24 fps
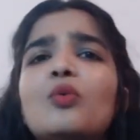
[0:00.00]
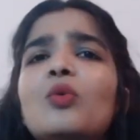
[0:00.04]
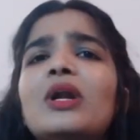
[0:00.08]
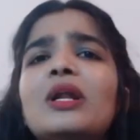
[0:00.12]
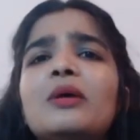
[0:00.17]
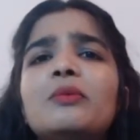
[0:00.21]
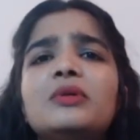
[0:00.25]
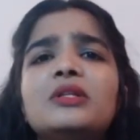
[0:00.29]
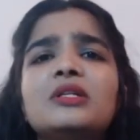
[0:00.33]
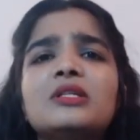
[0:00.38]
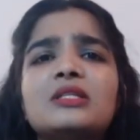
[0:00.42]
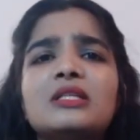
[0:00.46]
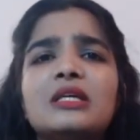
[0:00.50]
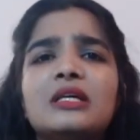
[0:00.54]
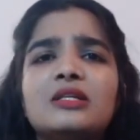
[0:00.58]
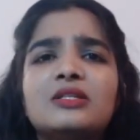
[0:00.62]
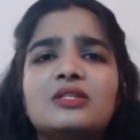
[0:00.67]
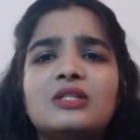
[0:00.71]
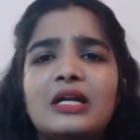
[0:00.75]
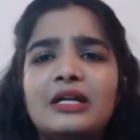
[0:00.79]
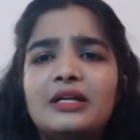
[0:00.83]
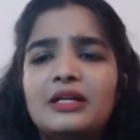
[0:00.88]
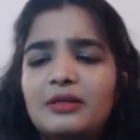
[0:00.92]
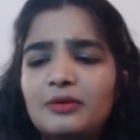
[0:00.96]
whatever the
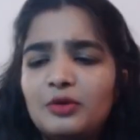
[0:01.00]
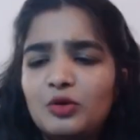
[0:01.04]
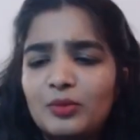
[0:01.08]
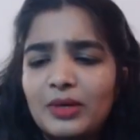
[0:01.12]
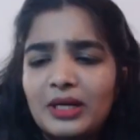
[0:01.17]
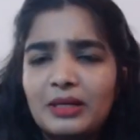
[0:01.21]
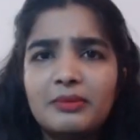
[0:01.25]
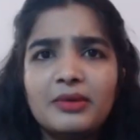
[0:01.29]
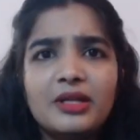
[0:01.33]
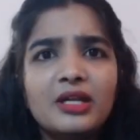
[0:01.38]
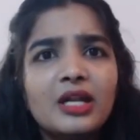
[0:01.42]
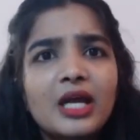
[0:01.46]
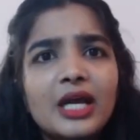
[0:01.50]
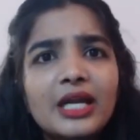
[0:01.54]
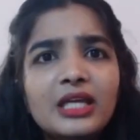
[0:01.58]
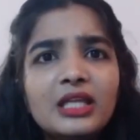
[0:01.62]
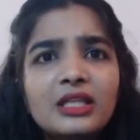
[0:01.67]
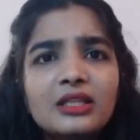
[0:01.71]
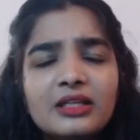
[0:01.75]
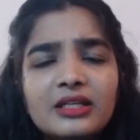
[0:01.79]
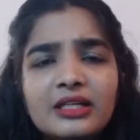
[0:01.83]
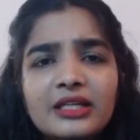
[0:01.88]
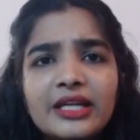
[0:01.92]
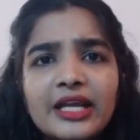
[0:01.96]
standard you might be,
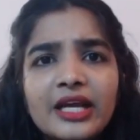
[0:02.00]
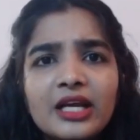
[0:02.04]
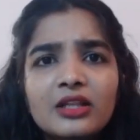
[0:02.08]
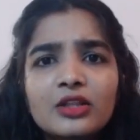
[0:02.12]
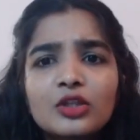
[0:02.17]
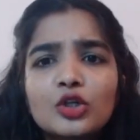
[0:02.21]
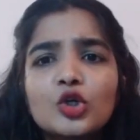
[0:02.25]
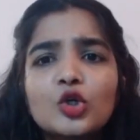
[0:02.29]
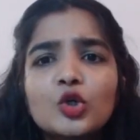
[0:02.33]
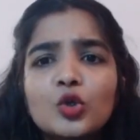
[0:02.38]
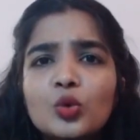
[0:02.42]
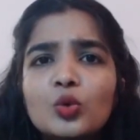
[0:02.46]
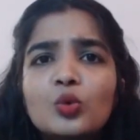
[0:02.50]
ninth and tenth,